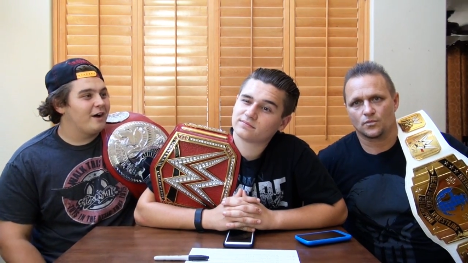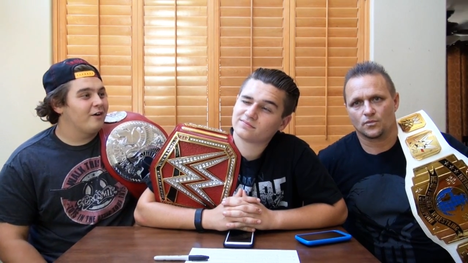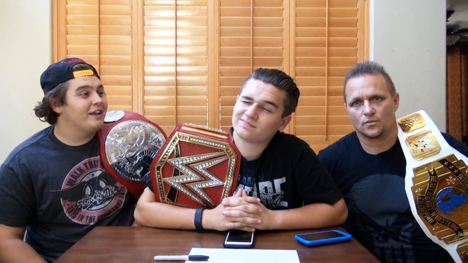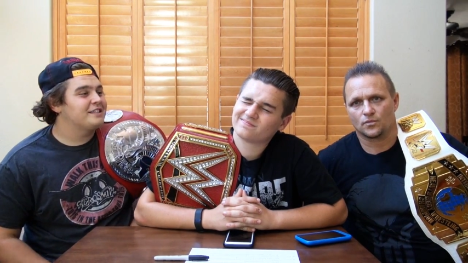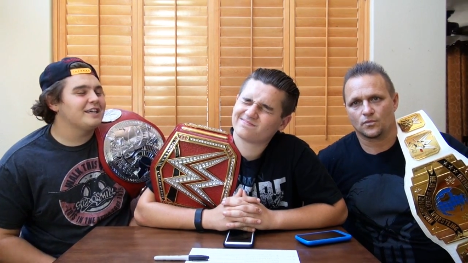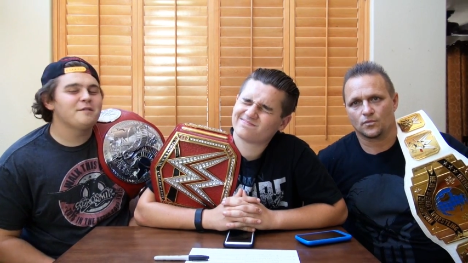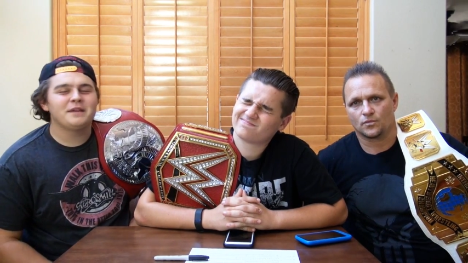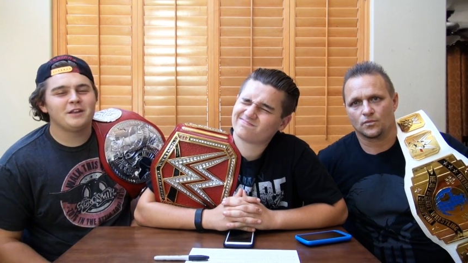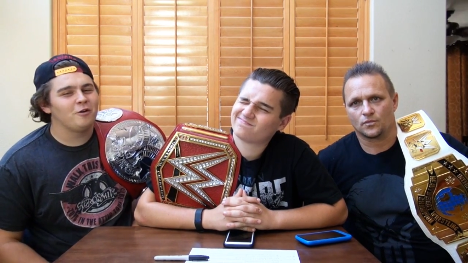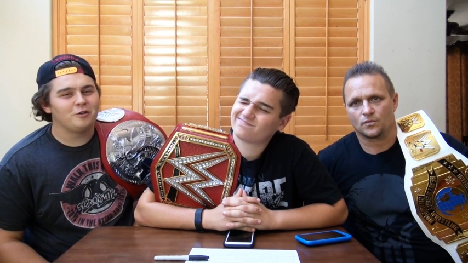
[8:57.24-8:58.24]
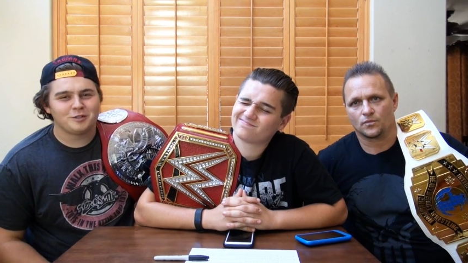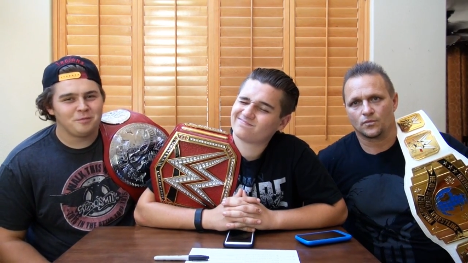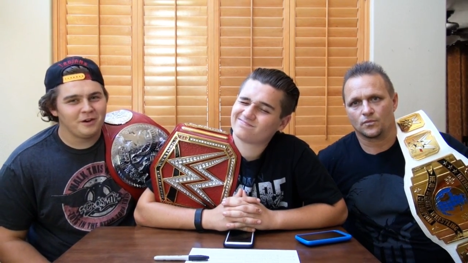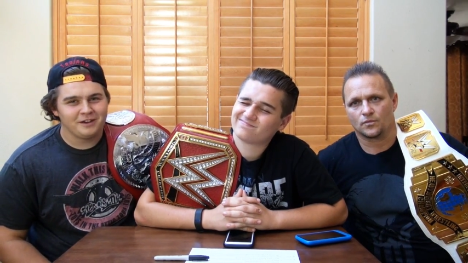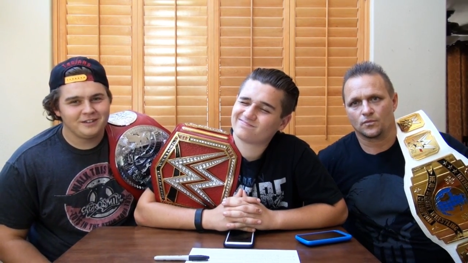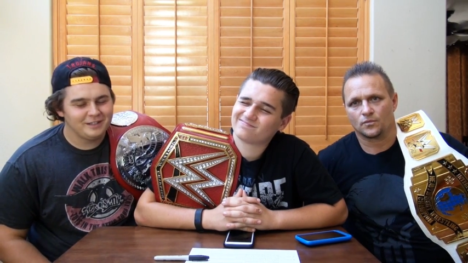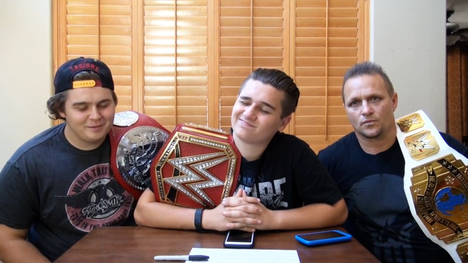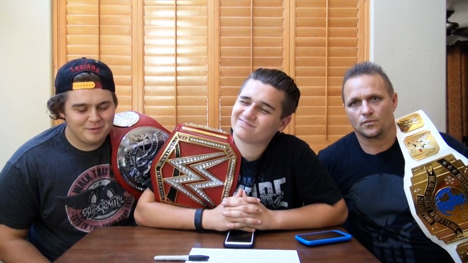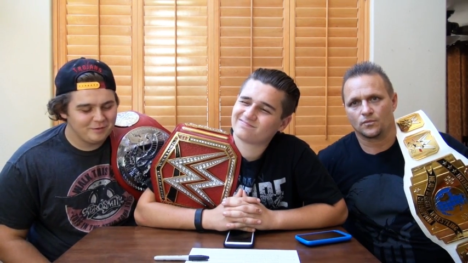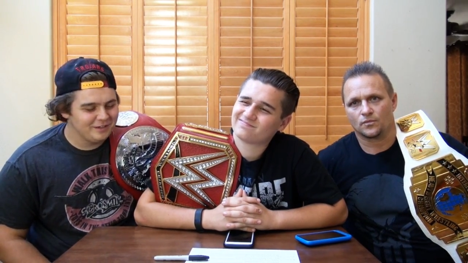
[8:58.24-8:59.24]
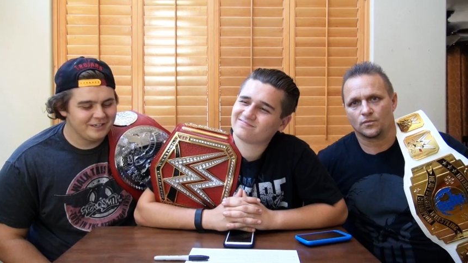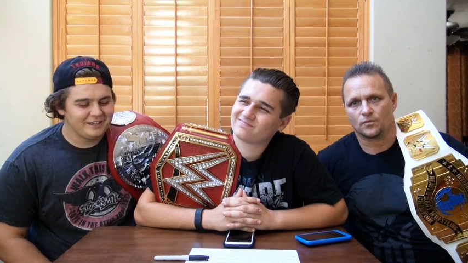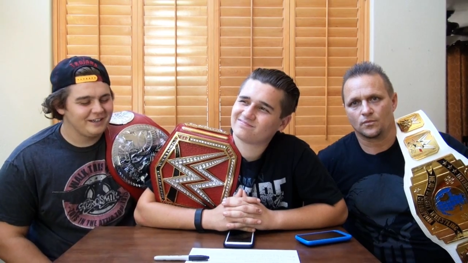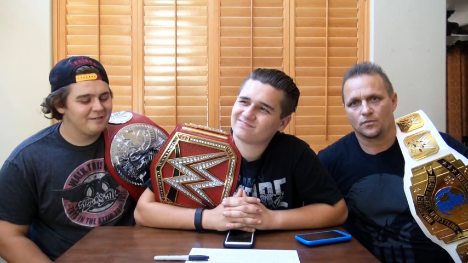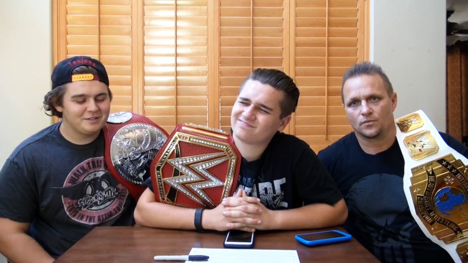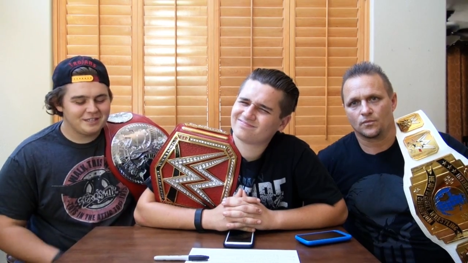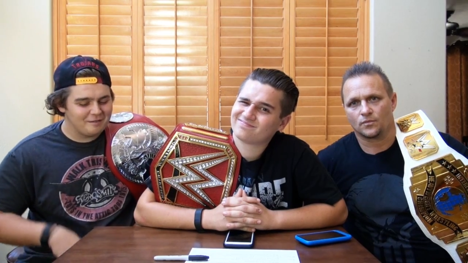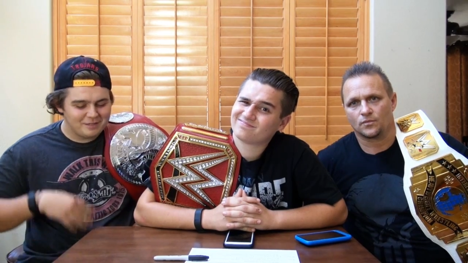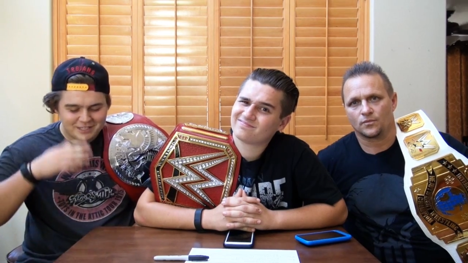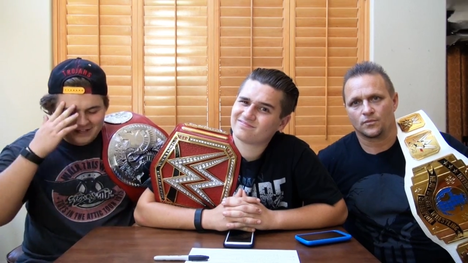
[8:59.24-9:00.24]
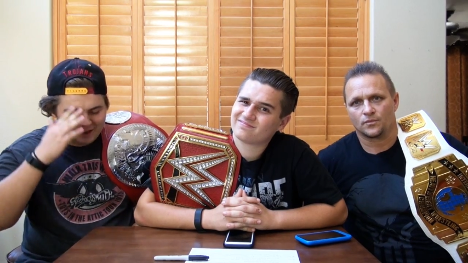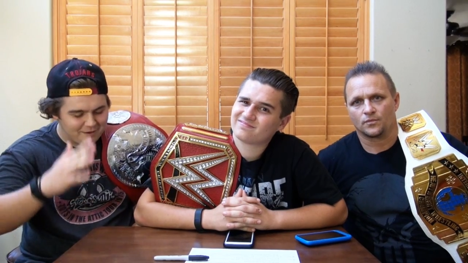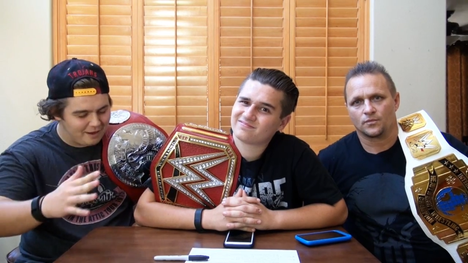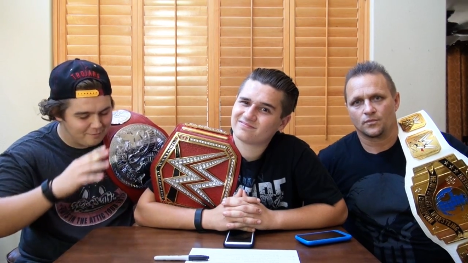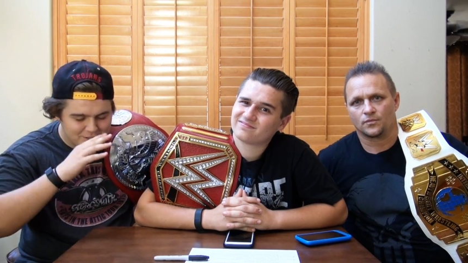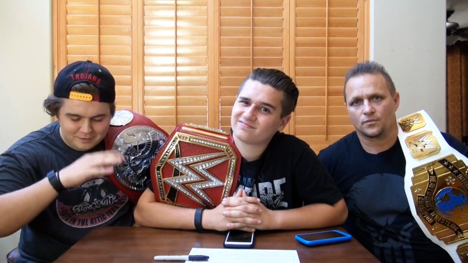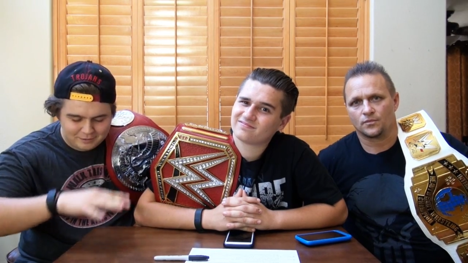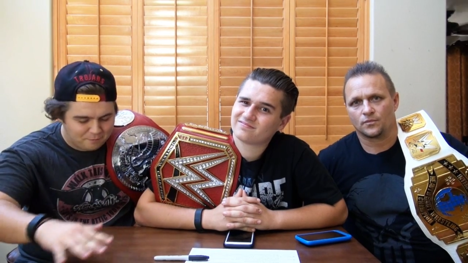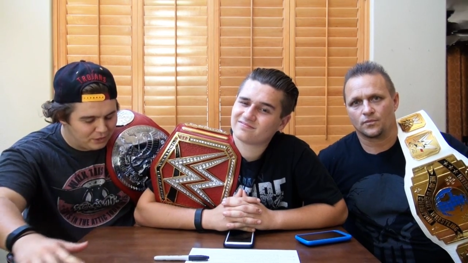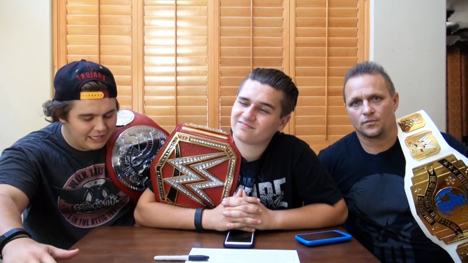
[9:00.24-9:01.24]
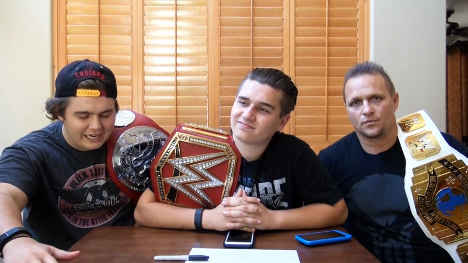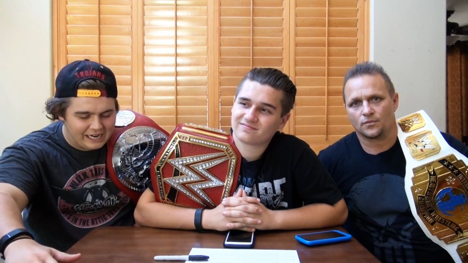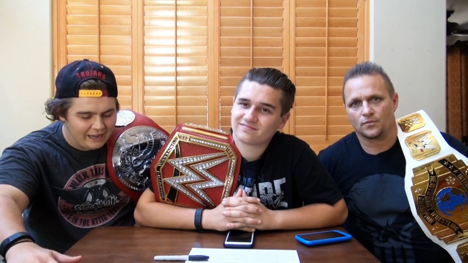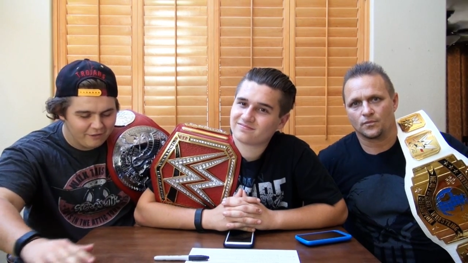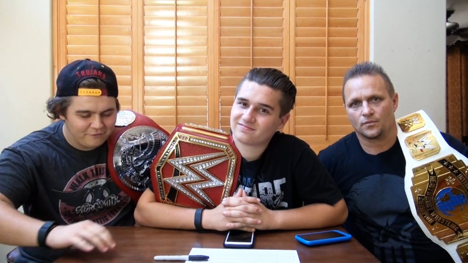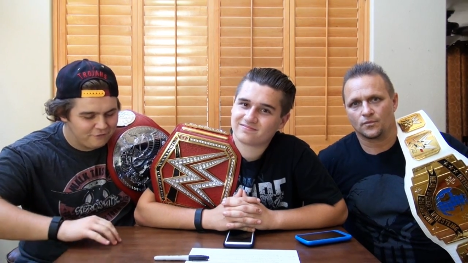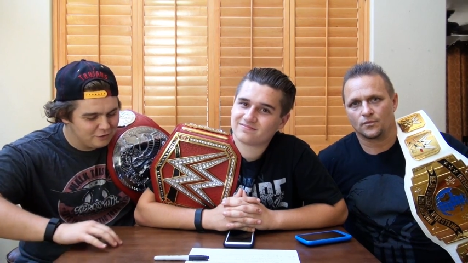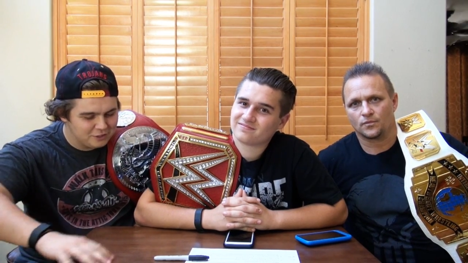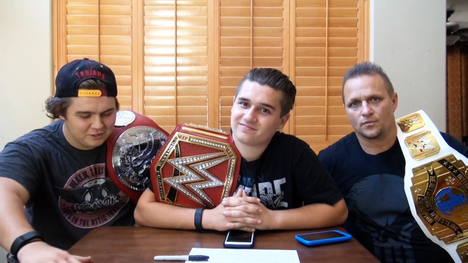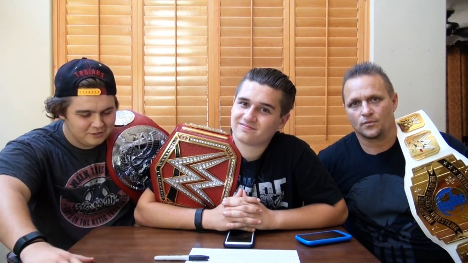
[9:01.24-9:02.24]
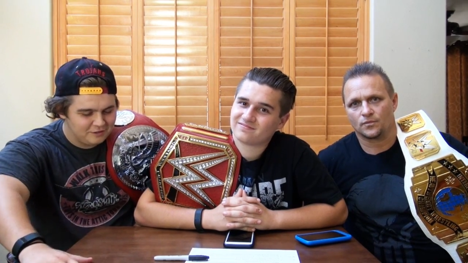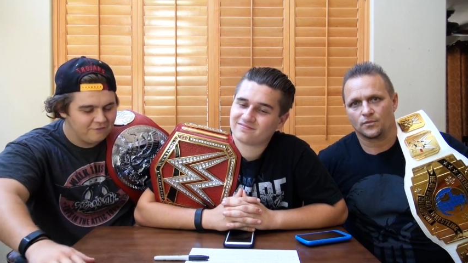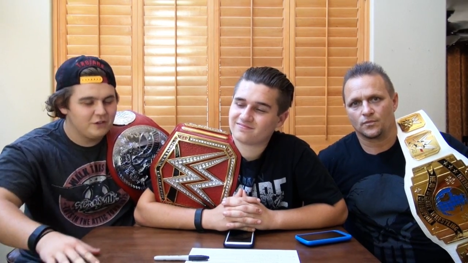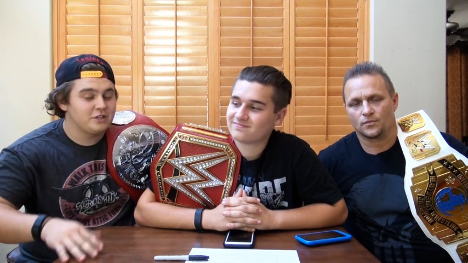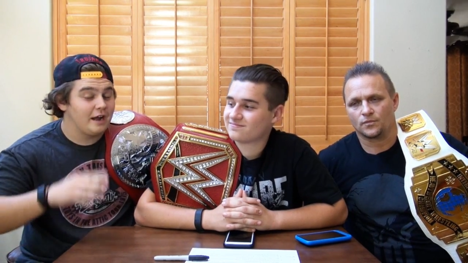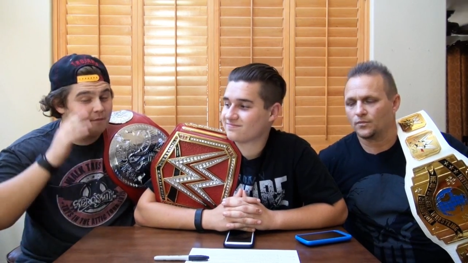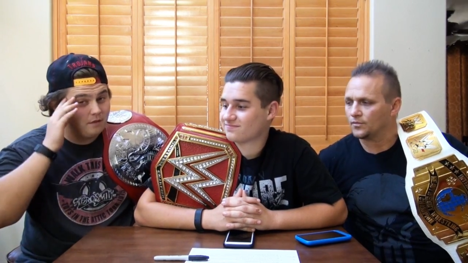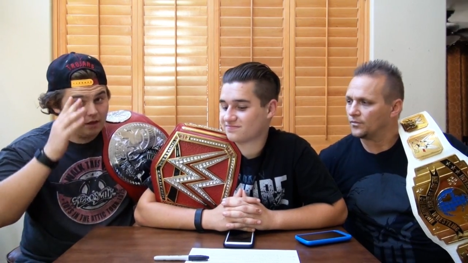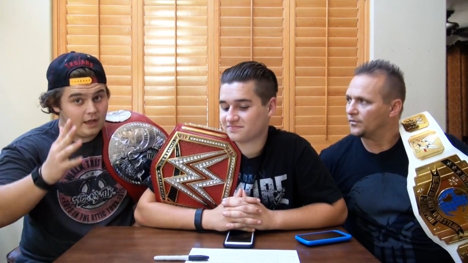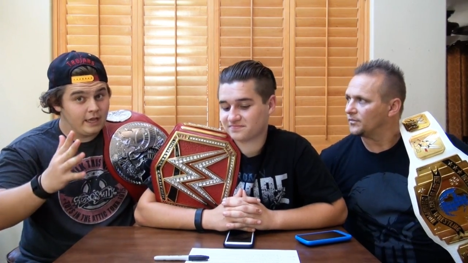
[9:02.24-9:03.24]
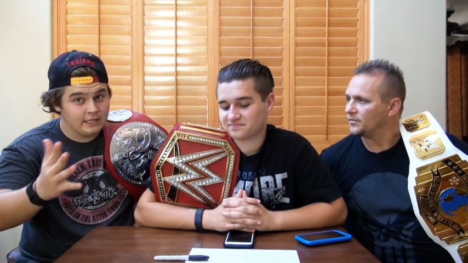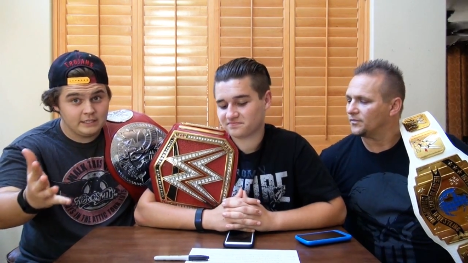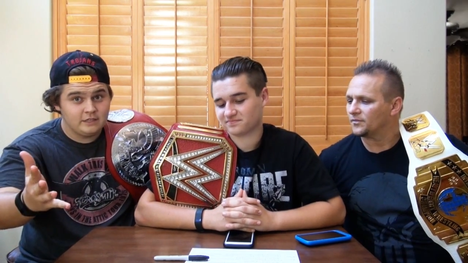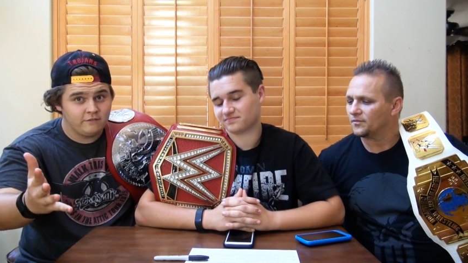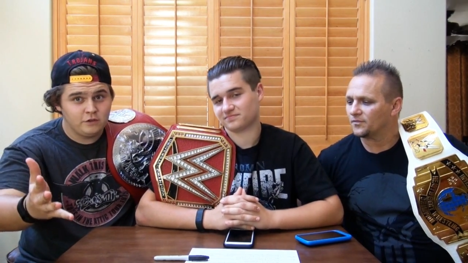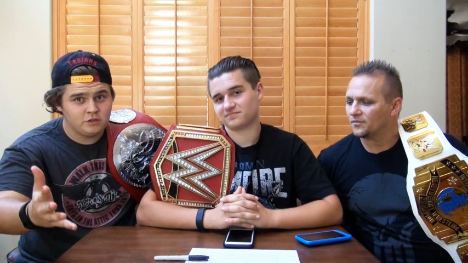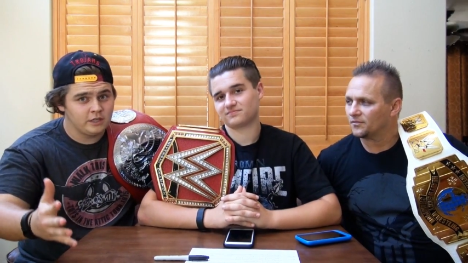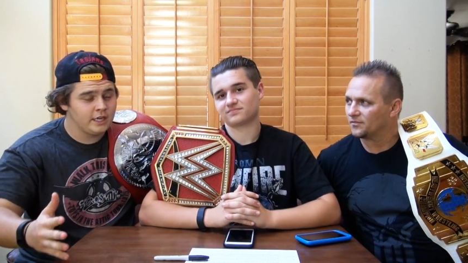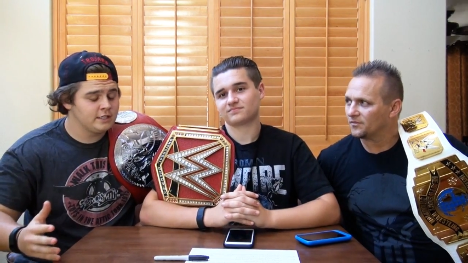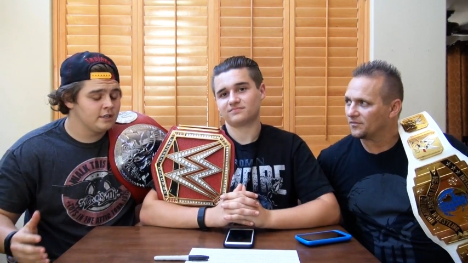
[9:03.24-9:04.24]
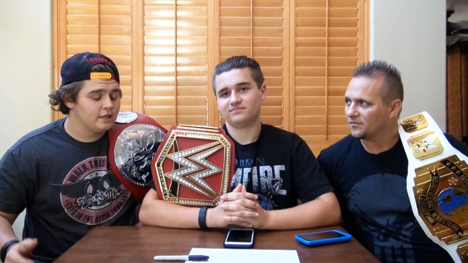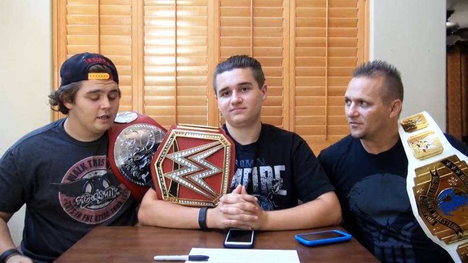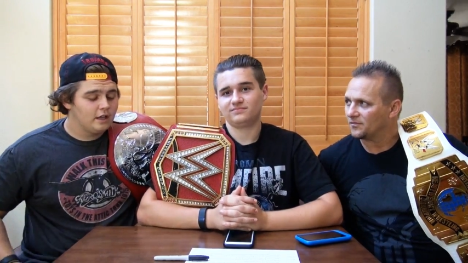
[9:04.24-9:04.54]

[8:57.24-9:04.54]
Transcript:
Speaker 1: out. It's gonna be no holds barred. Let's be real here. I'm just planning out the future. I can see the future, guys.